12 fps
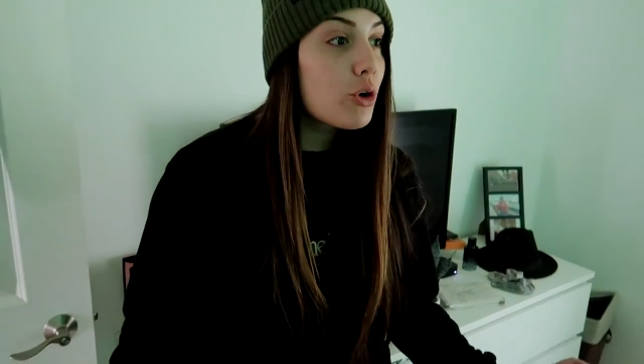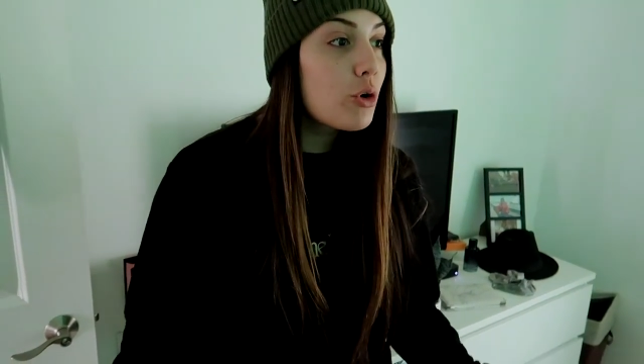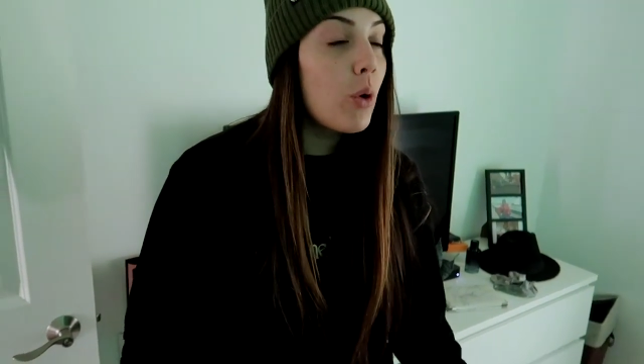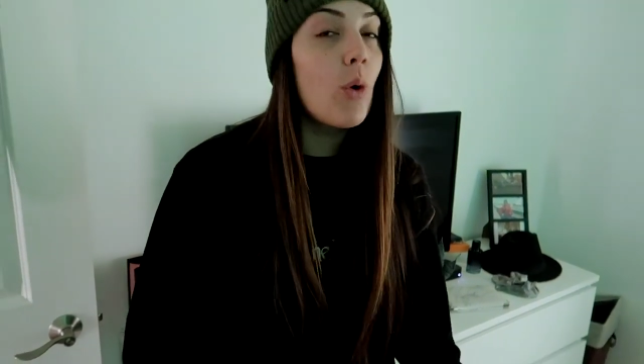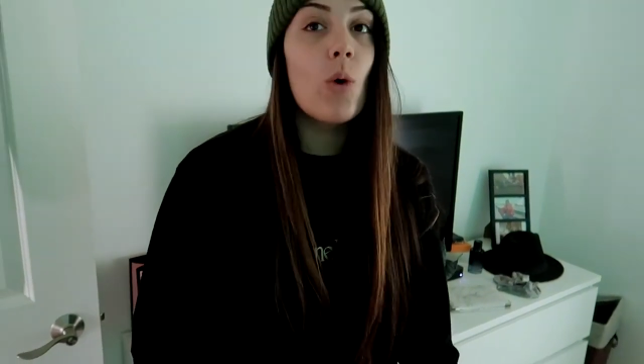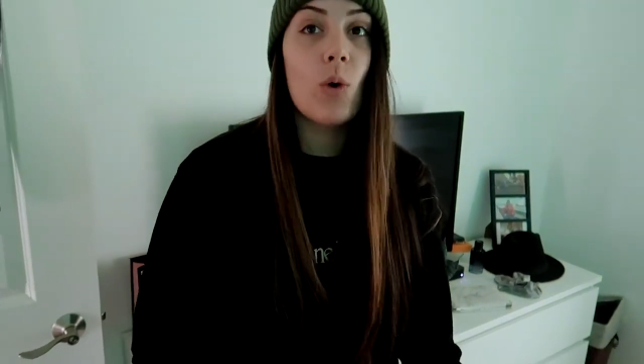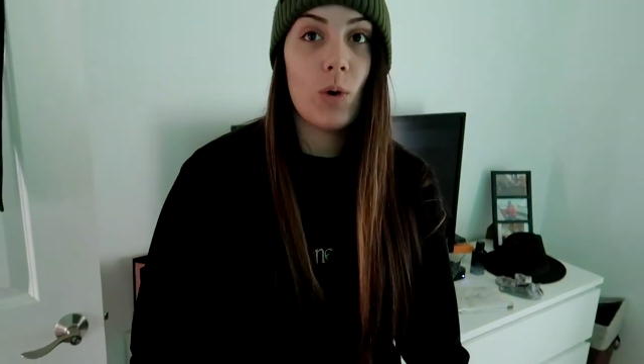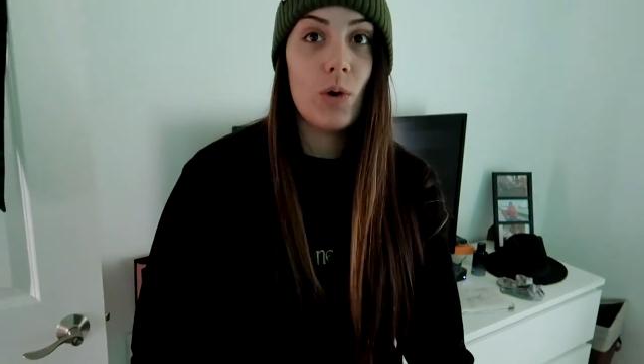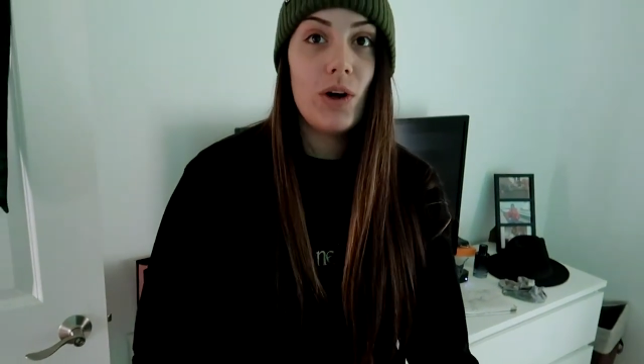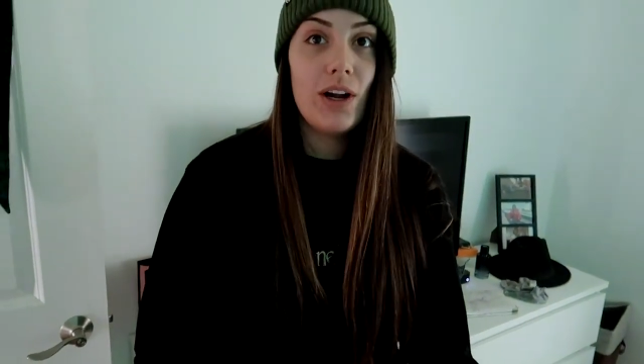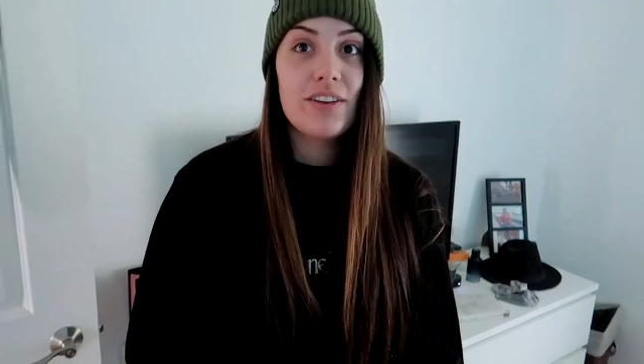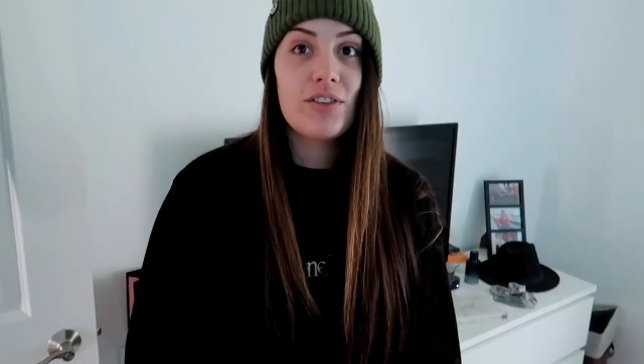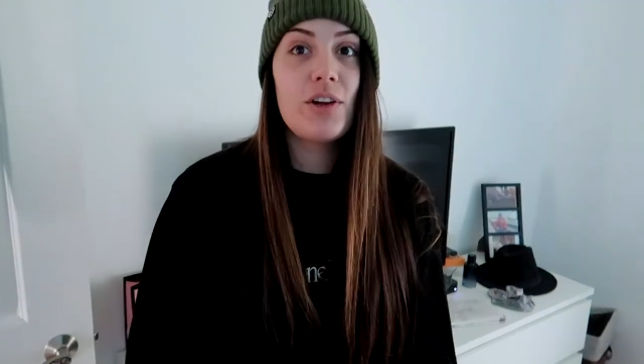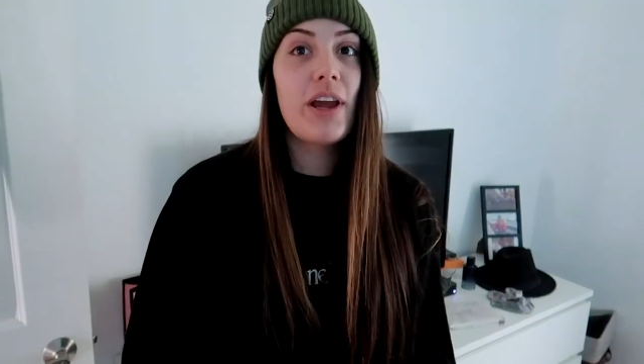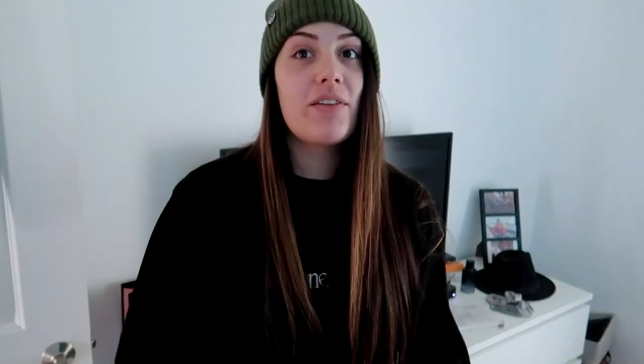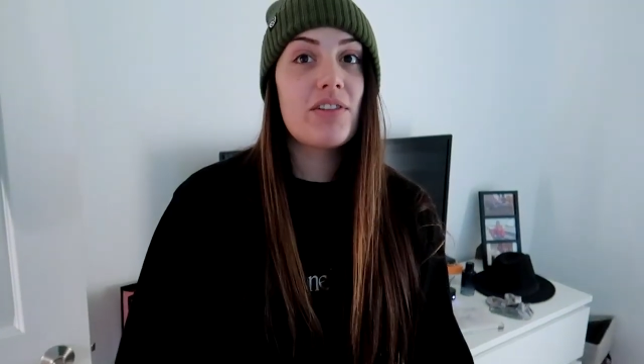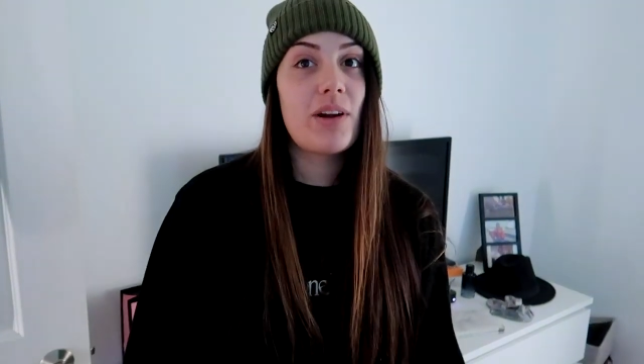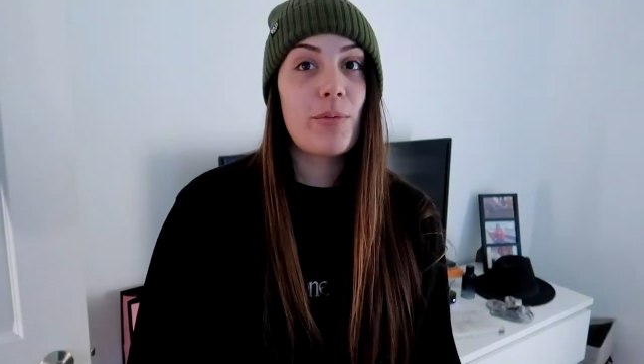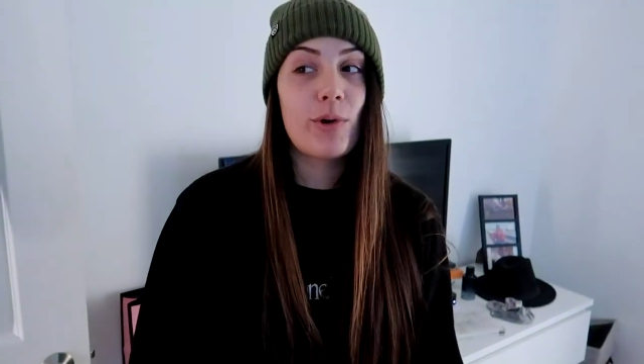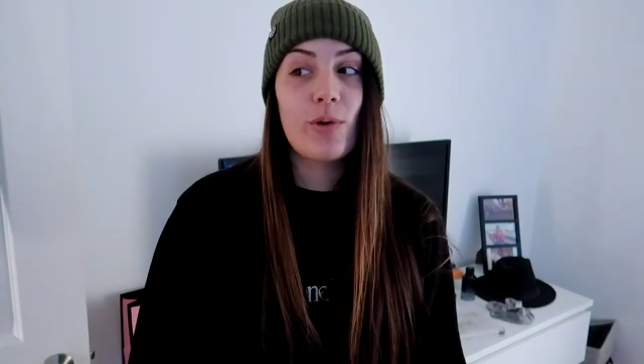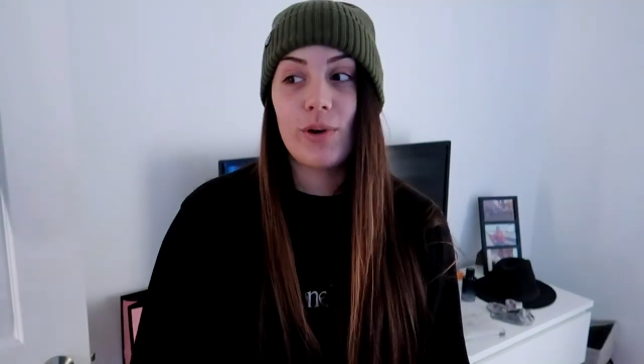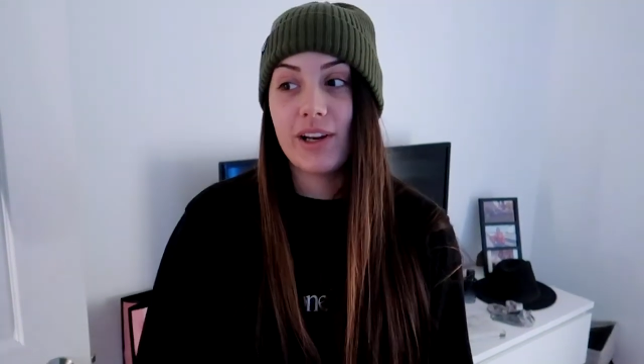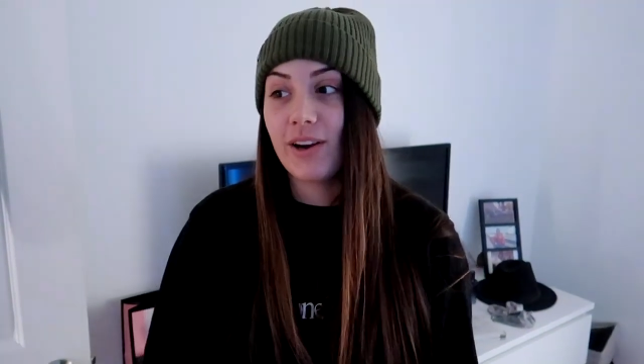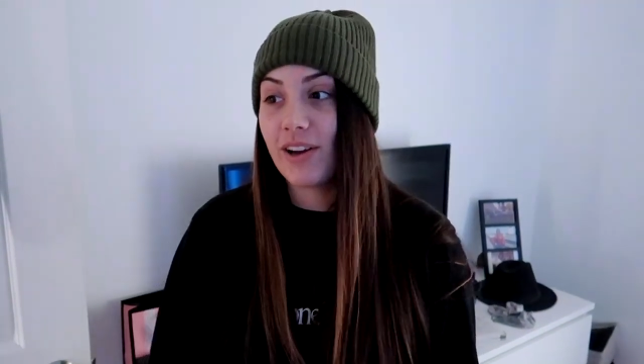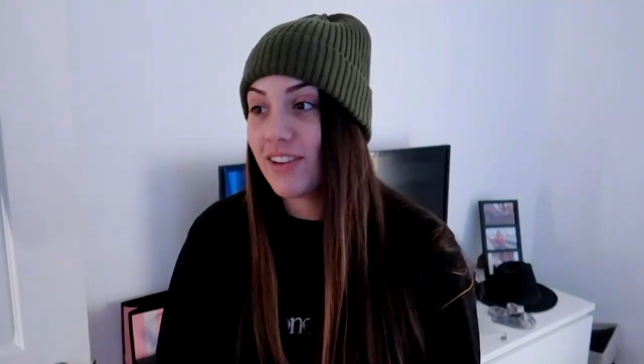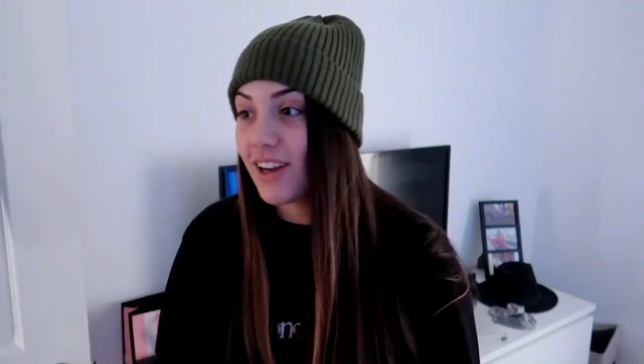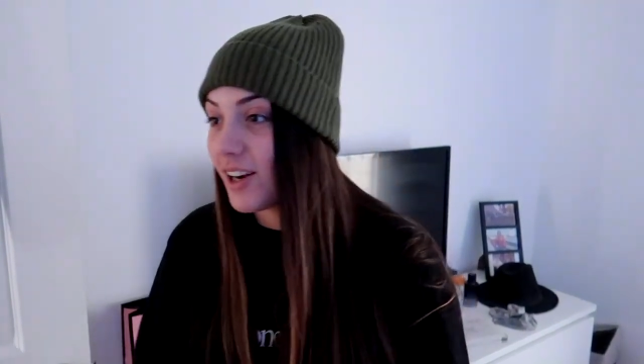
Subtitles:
cool. So you have to stop recording now because I